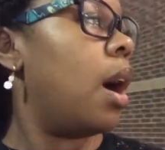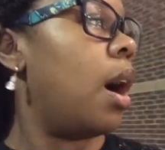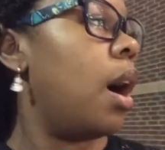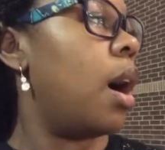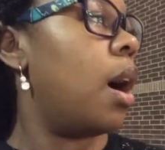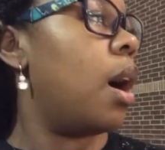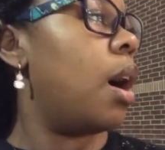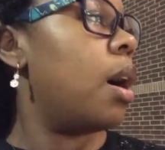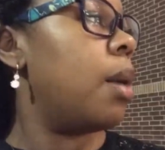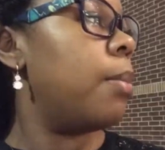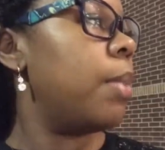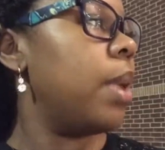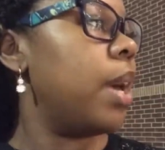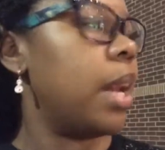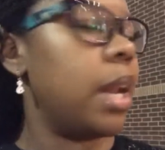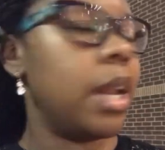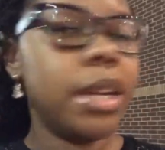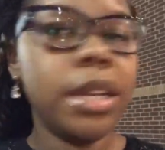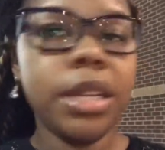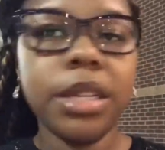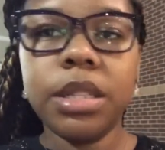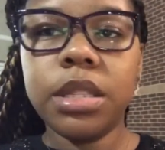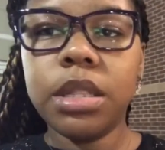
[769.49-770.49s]
And
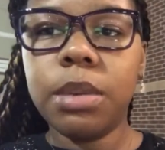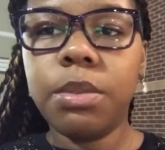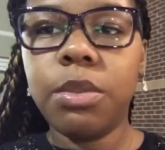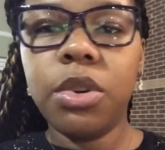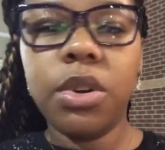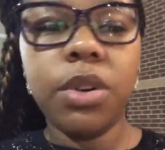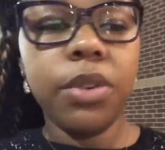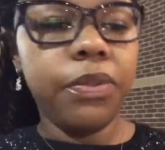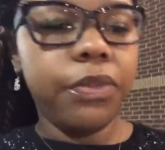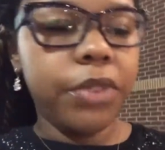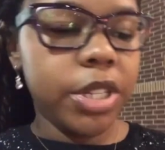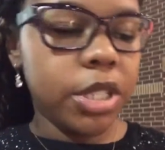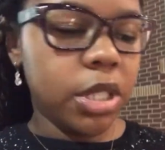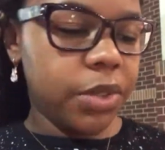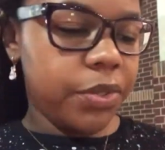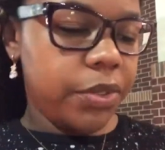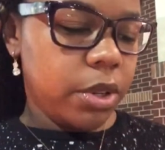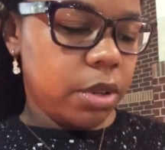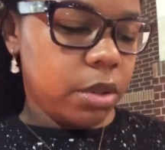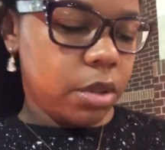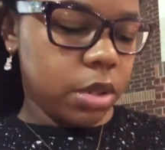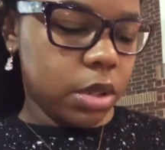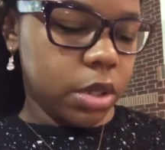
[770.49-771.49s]
I need some more fish
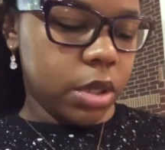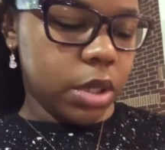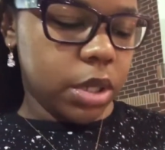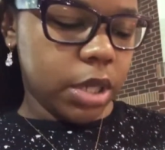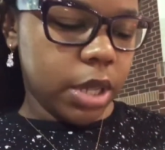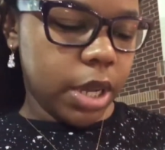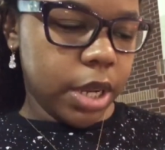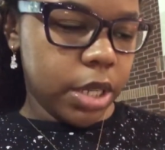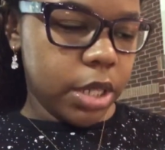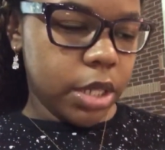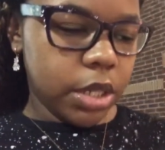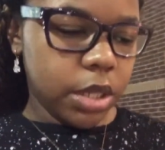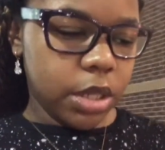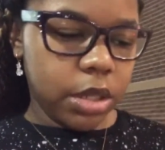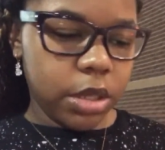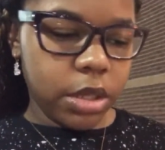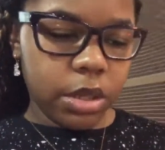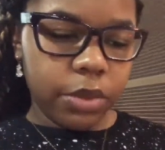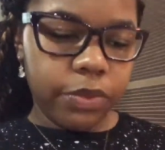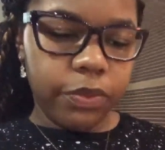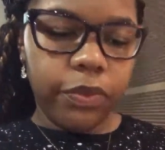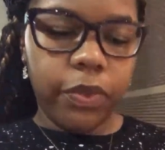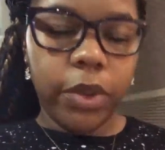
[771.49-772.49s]
filters. I
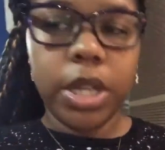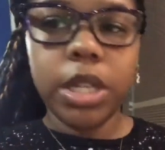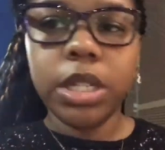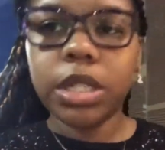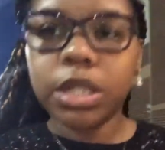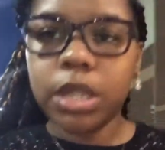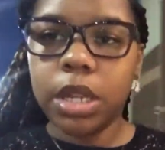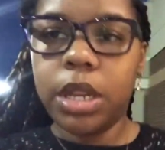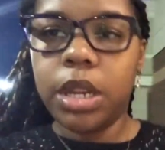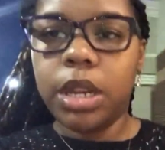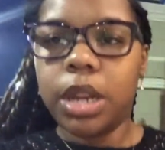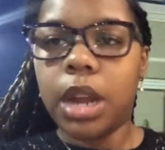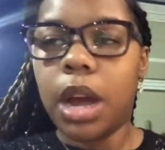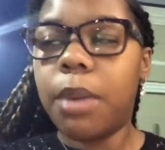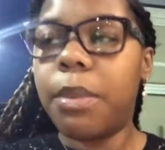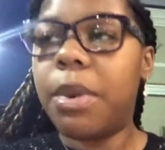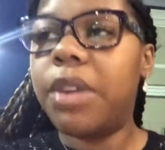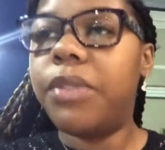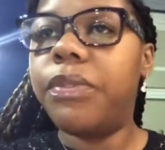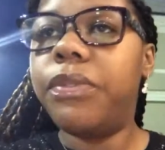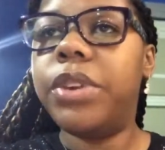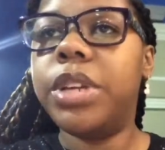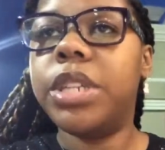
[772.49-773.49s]
just finished cleaning out
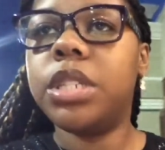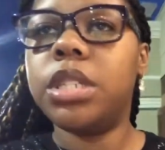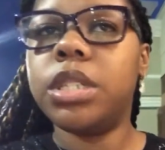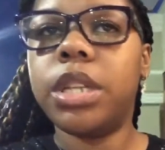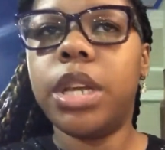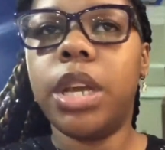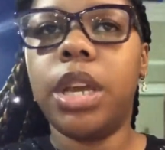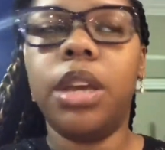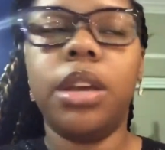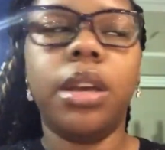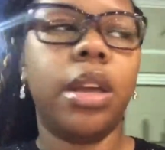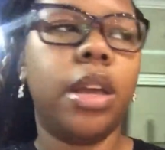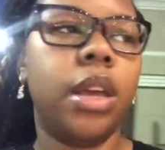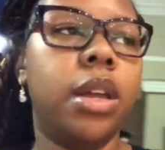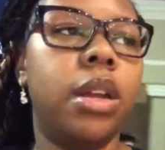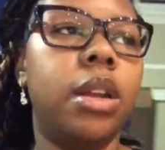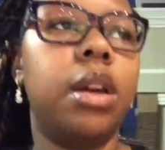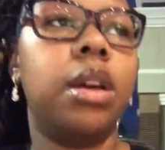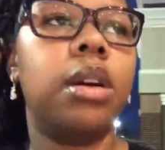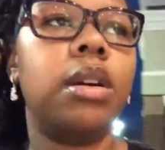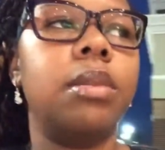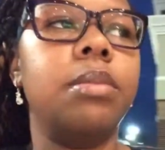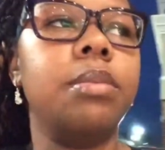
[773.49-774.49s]
my fish tank.
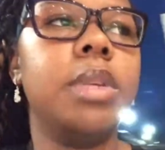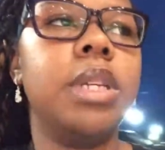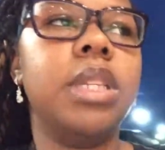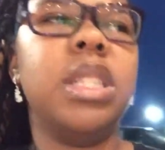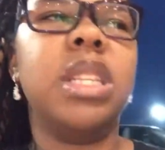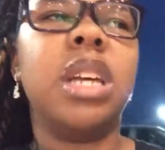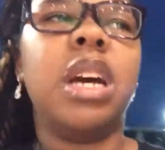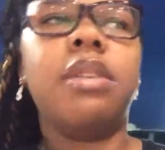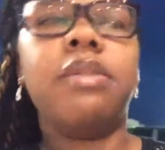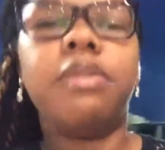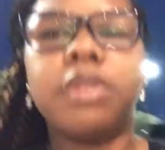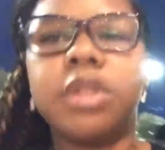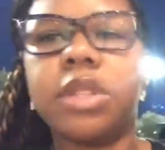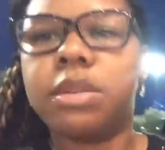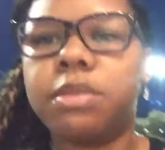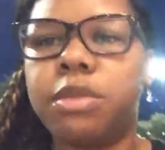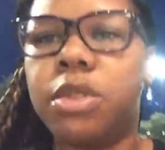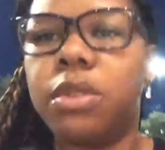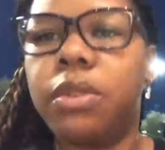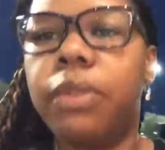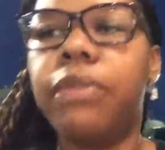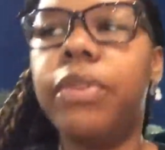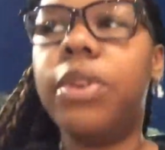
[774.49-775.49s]
And it's time for some
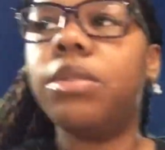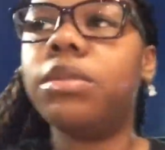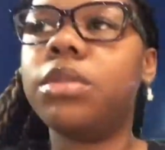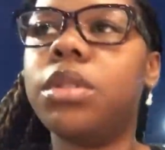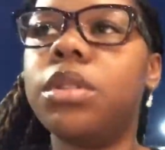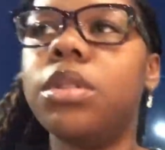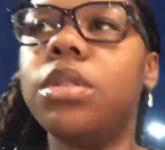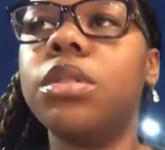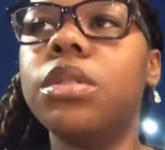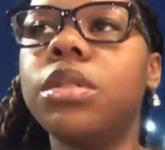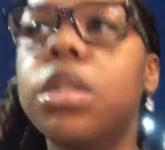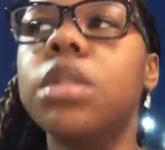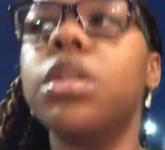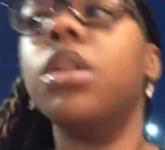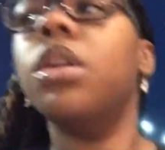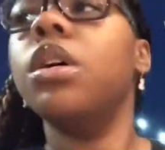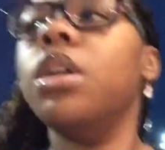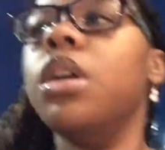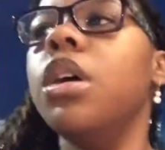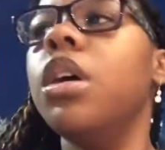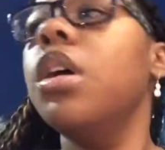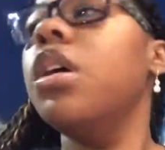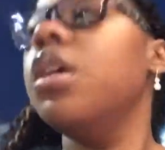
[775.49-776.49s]
new filters.
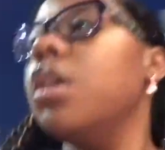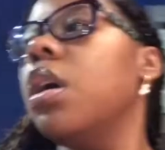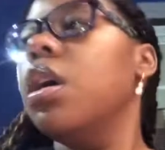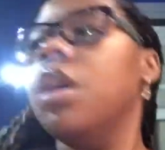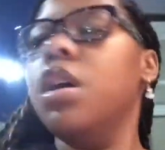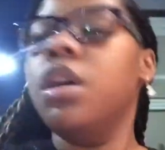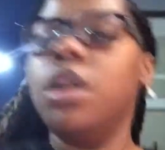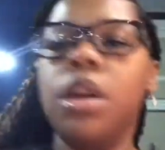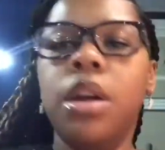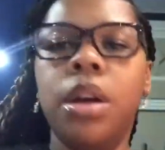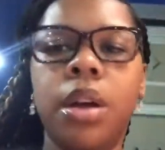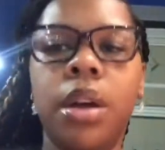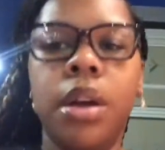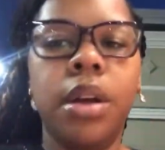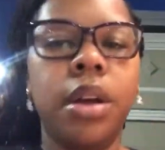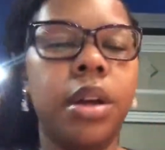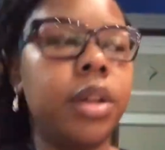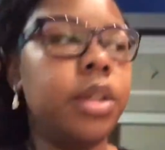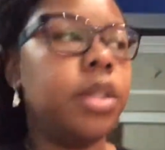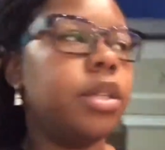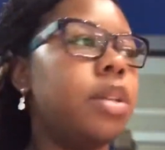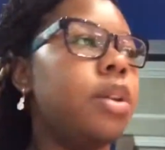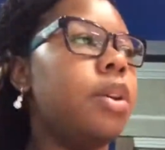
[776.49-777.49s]

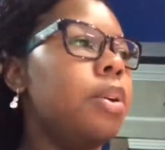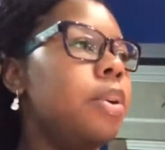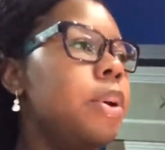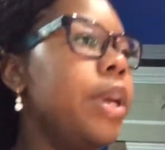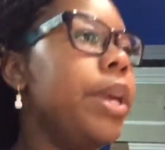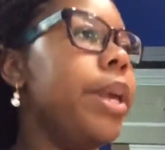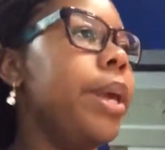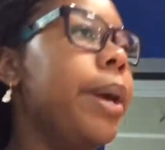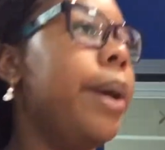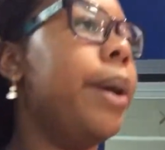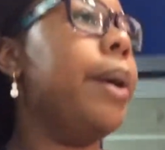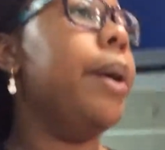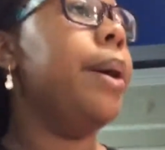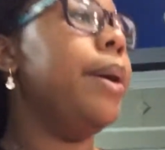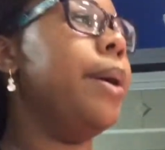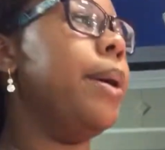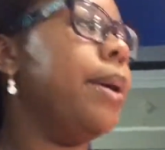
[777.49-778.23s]
So, yeah.